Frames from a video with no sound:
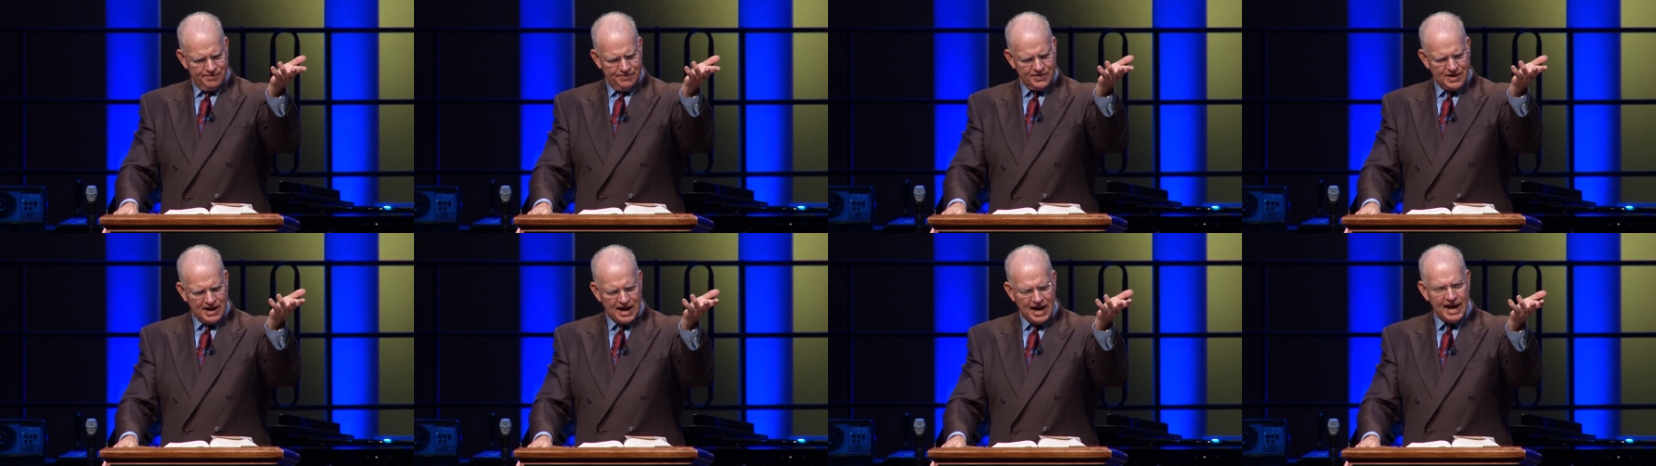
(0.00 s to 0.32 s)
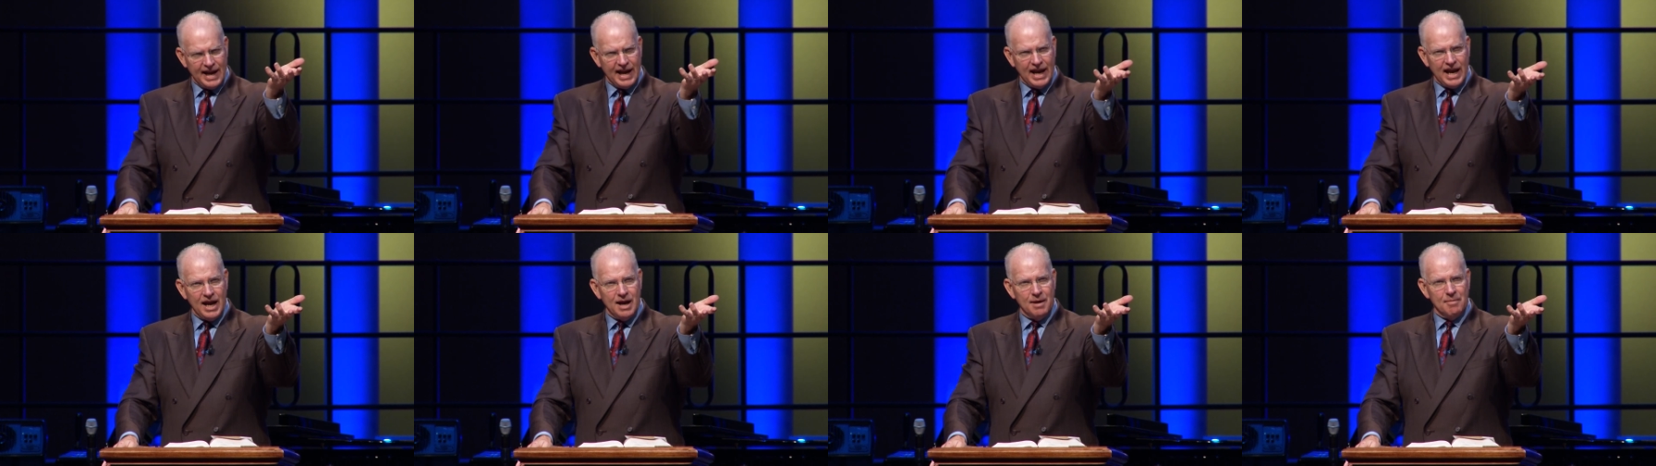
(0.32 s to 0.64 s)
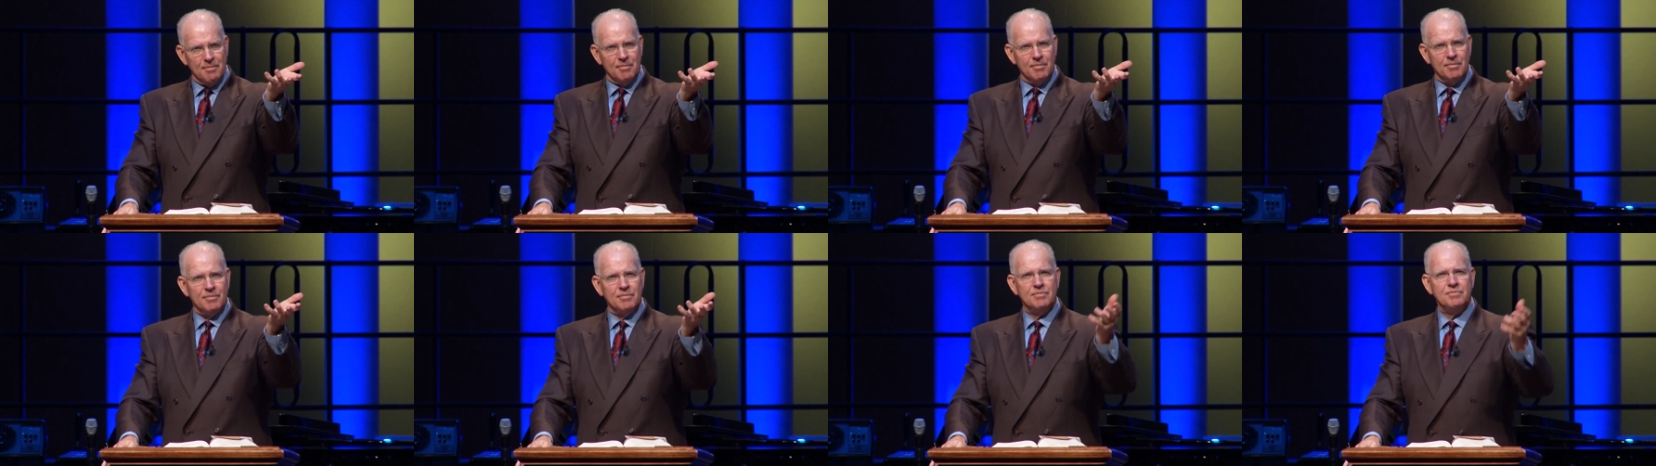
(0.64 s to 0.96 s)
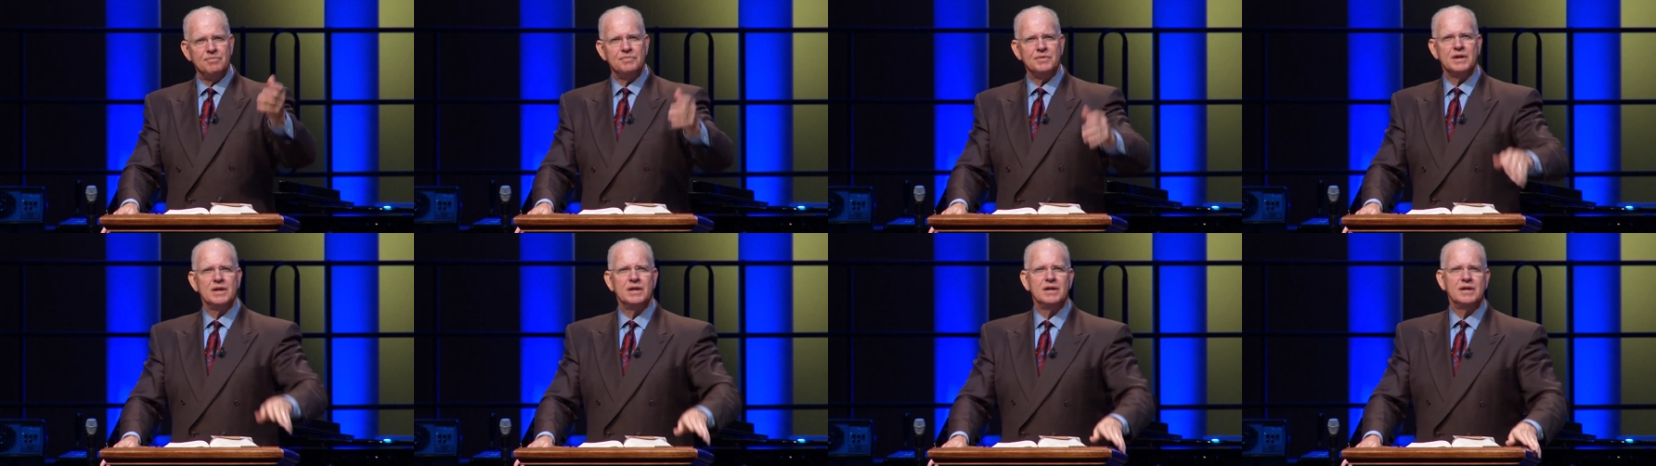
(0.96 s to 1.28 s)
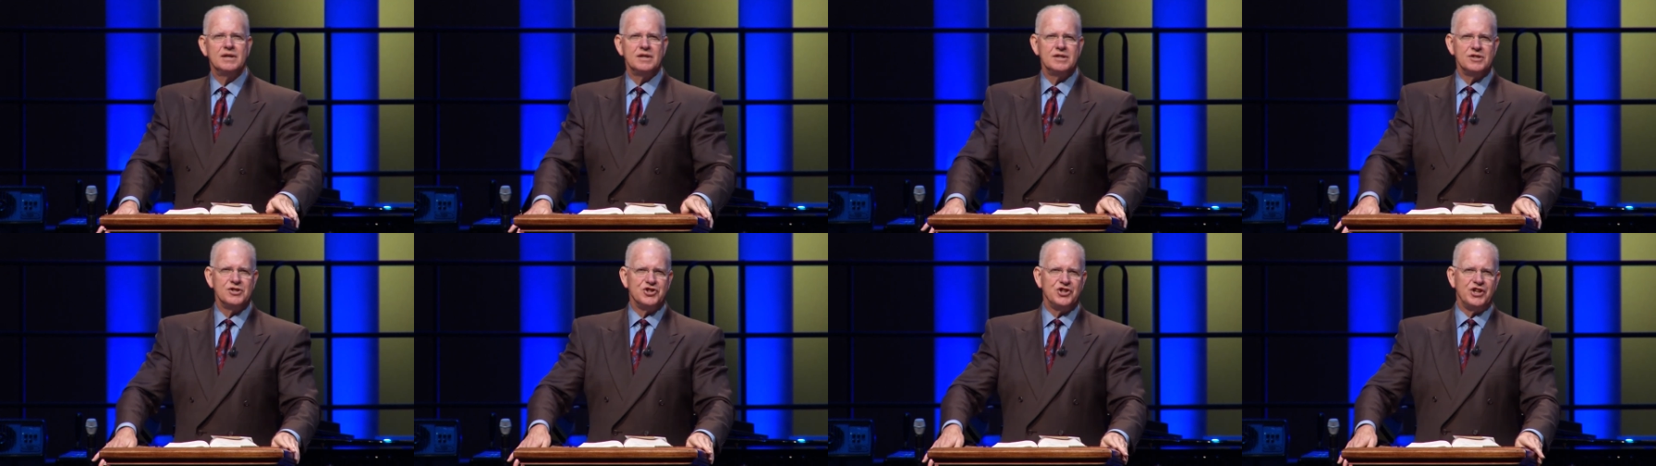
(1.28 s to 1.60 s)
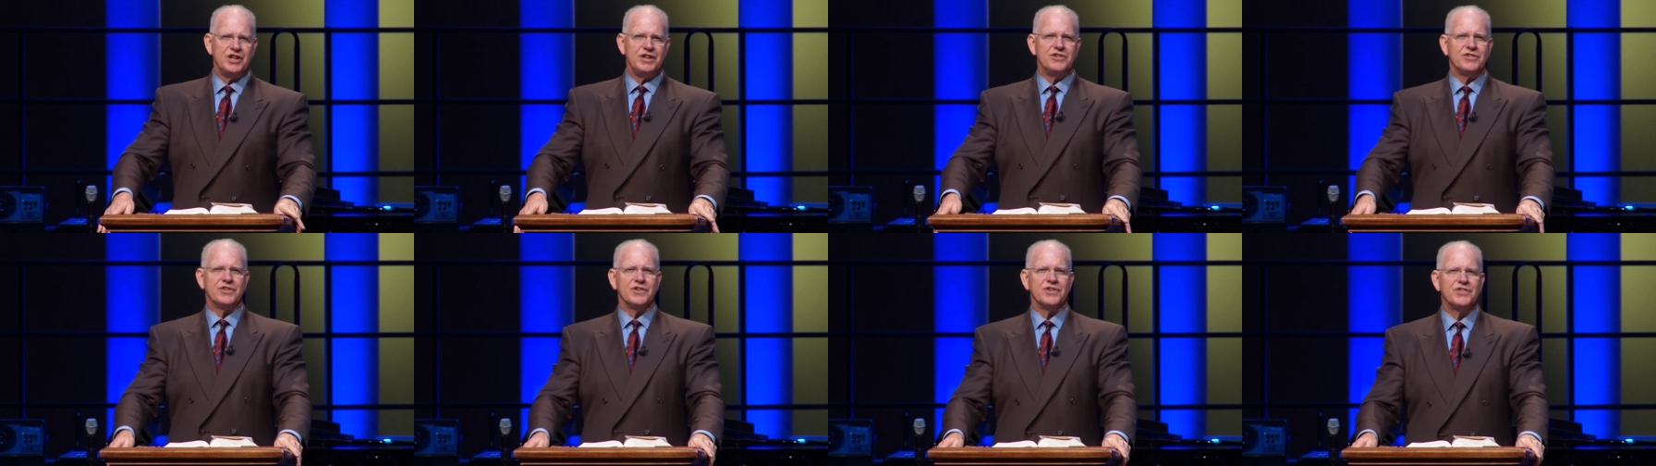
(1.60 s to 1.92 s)
I am.
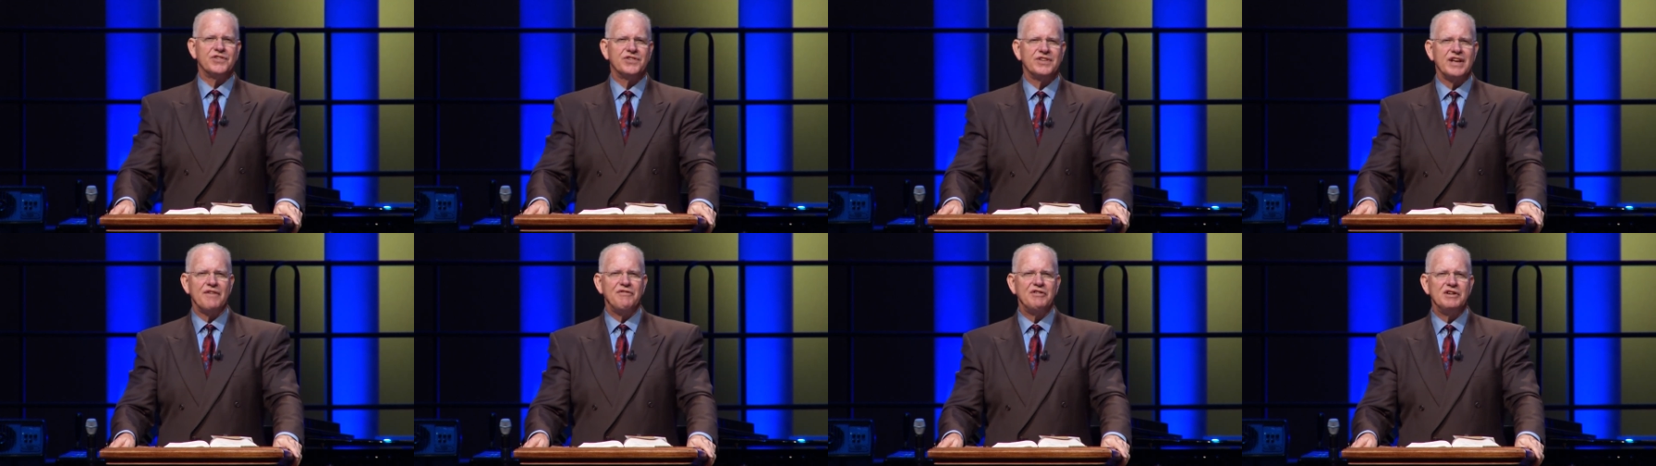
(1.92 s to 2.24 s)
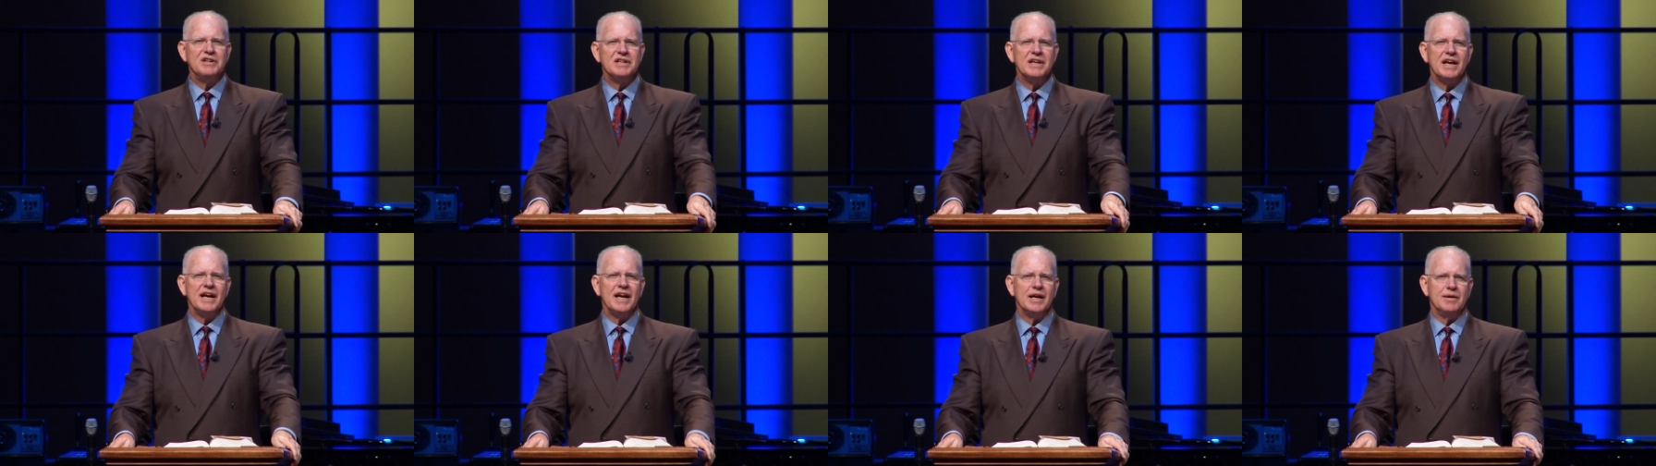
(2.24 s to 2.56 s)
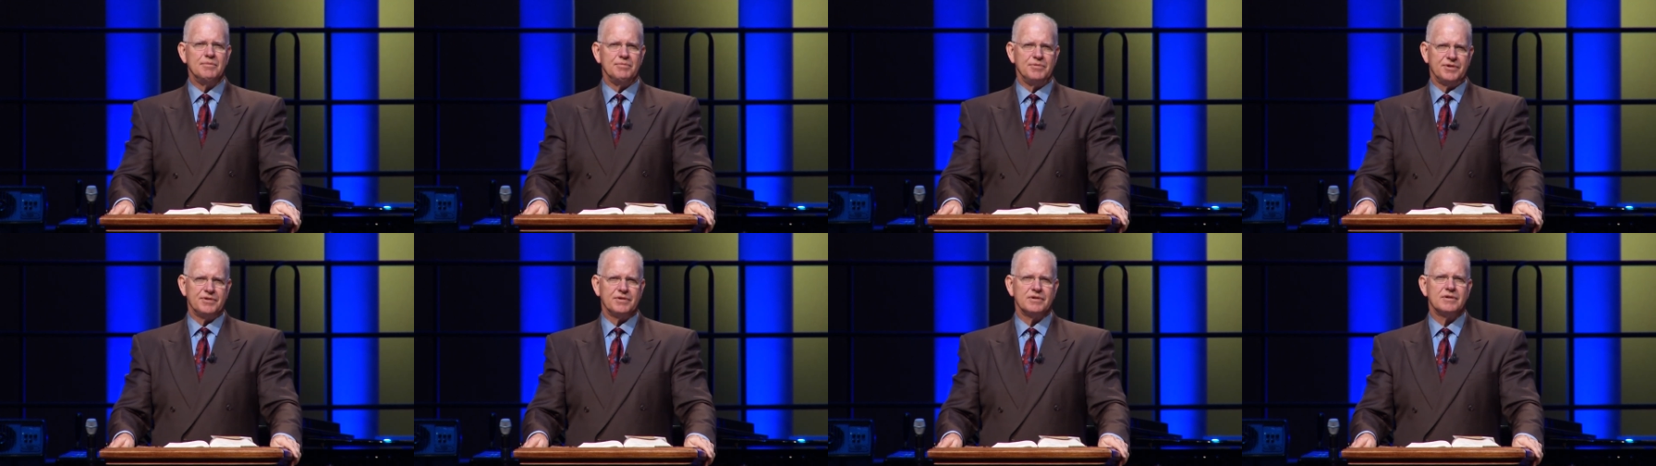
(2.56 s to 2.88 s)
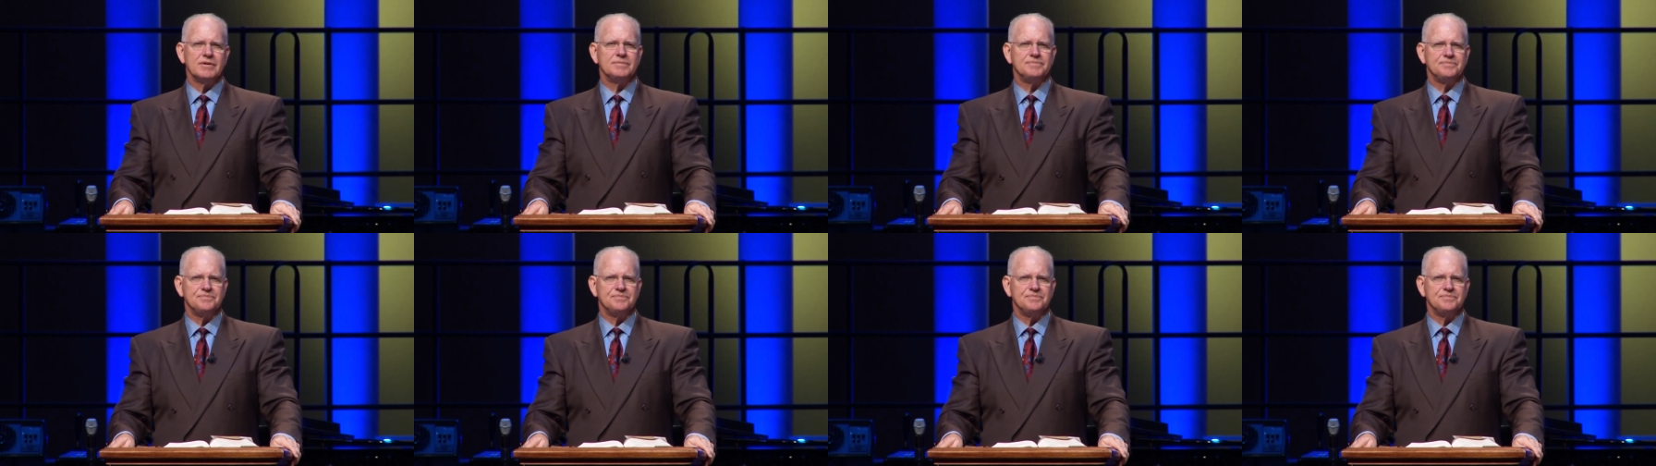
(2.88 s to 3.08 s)
Jesus, seven times.